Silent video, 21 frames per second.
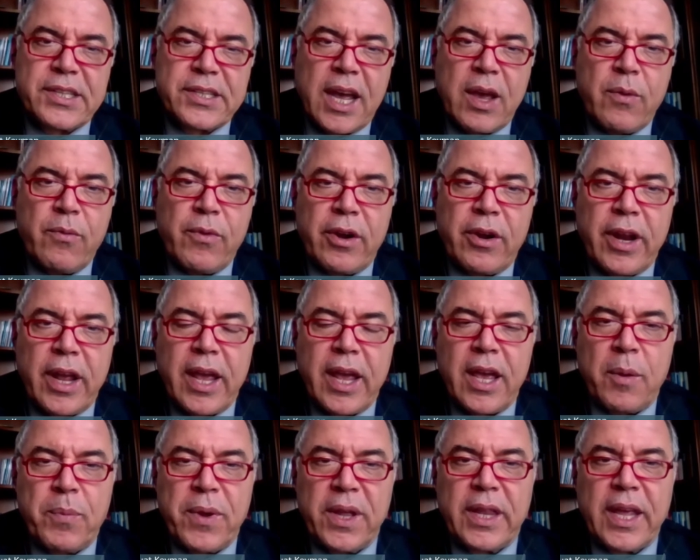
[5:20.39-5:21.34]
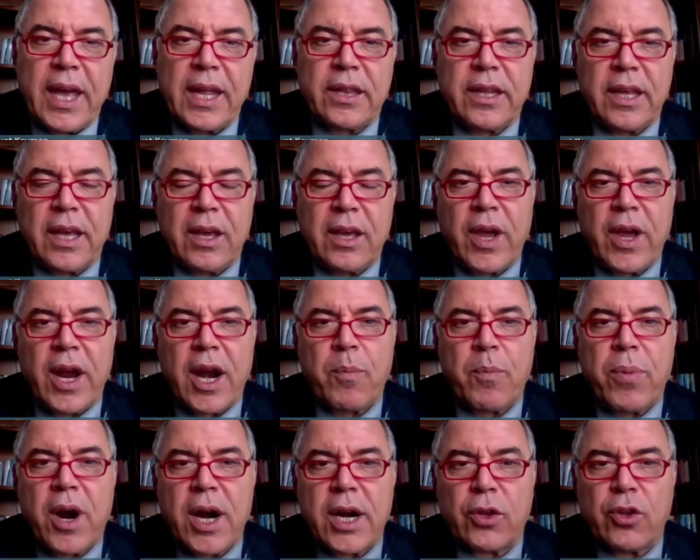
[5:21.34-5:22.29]
I'm very happy that we are
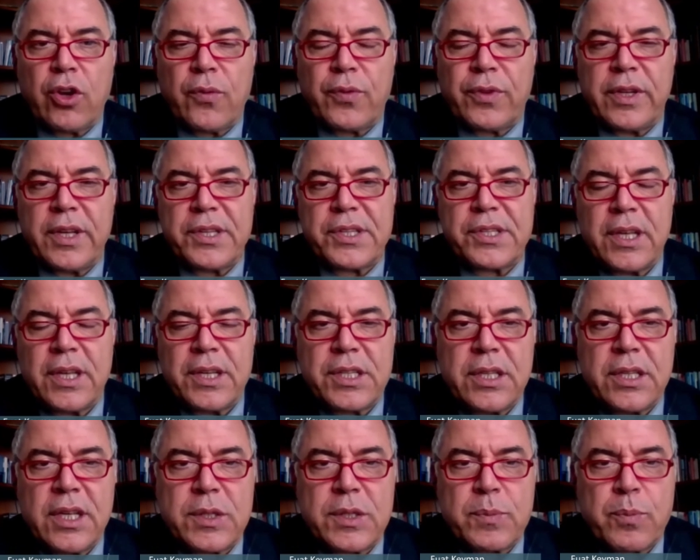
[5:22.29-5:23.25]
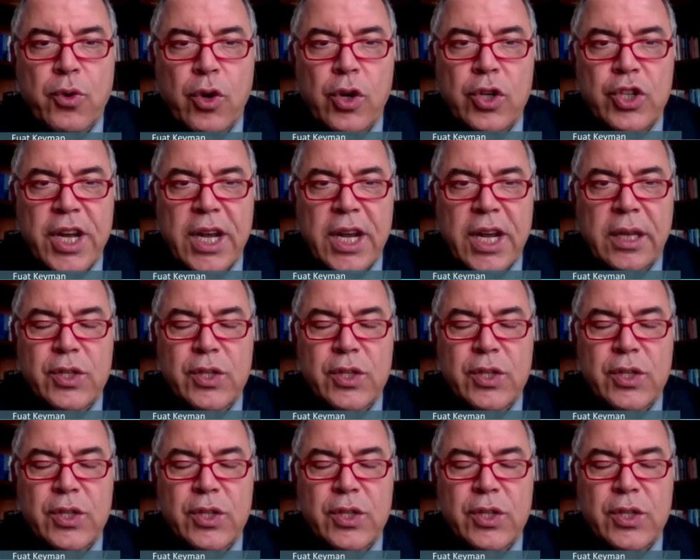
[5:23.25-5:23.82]
part of this project,